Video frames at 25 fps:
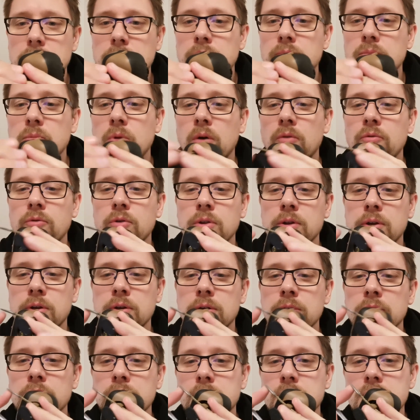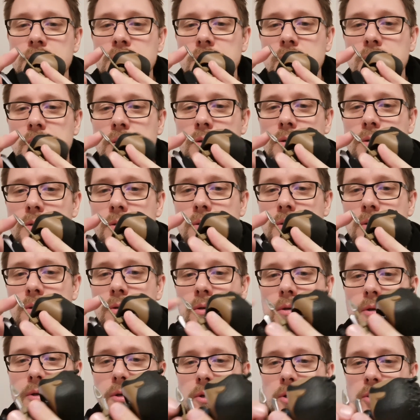I'm not really going to notice it.
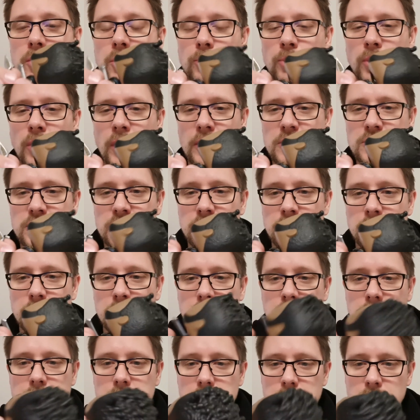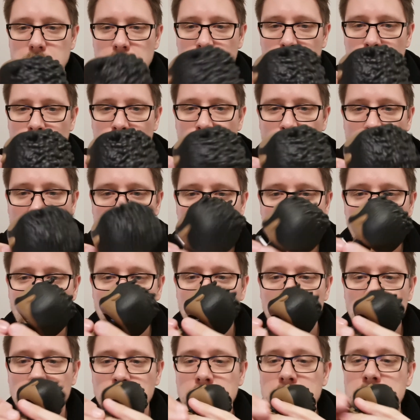Could probably actually warm it a
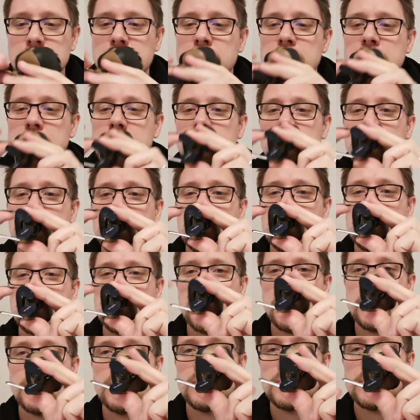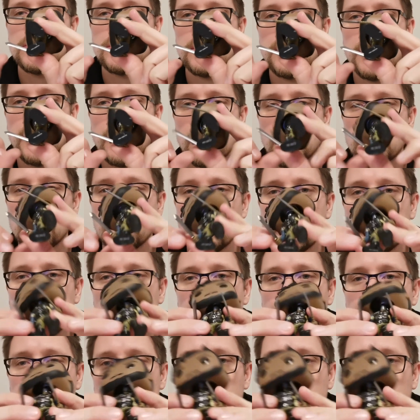wee bit just to change the angle of it.